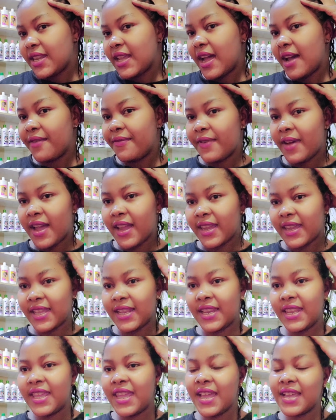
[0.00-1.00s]
have a
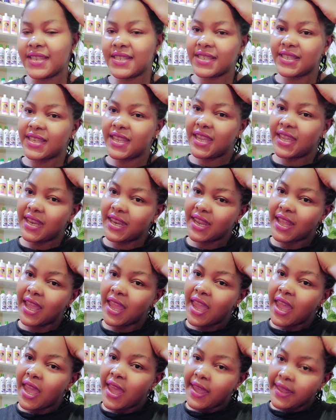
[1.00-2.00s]
clear skin.
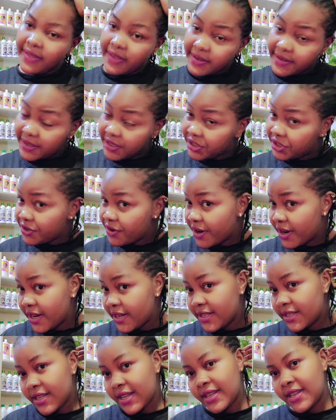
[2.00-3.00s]
This is
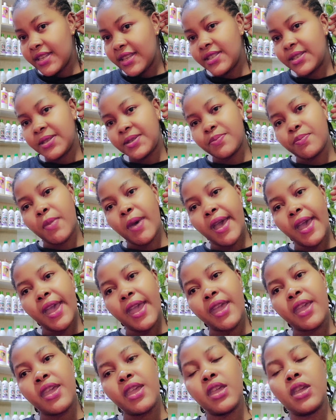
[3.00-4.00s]
Charlotte and this is
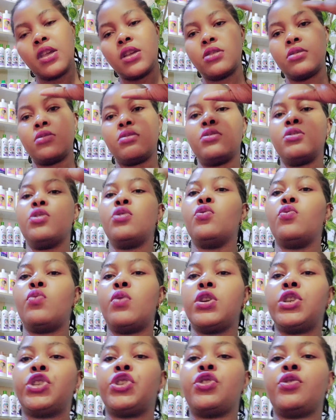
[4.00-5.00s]
my
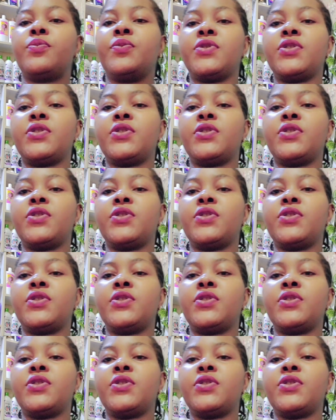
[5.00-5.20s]
workshop.